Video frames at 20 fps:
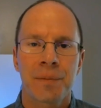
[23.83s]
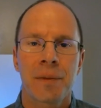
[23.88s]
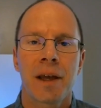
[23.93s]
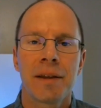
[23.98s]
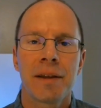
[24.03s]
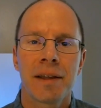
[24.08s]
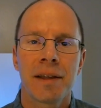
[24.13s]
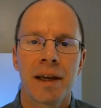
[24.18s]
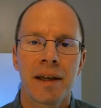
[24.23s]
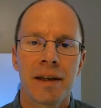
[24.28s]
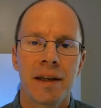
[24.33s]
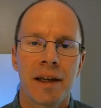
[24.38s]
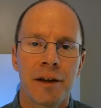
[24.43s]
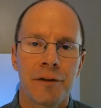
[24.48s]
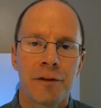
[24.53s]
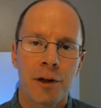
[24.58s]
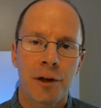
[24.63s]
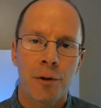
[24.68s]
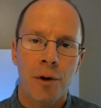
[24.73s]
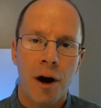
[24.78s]
And then
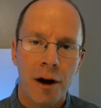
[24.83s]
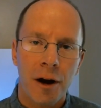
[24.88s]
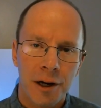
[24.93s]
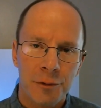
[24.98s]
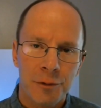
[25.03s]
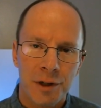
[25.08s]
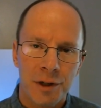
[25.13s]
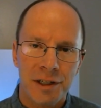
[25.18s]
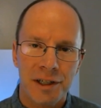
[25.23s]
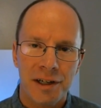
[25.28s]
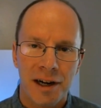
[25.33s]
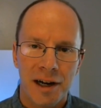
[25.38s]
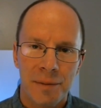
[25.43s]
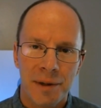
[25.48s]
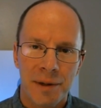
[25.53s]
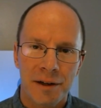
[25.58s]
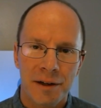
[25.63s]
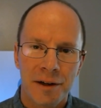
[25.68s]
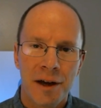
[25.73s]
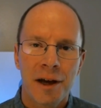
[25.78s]
if you are at
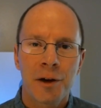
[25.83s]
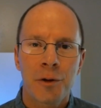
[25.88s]
retirement,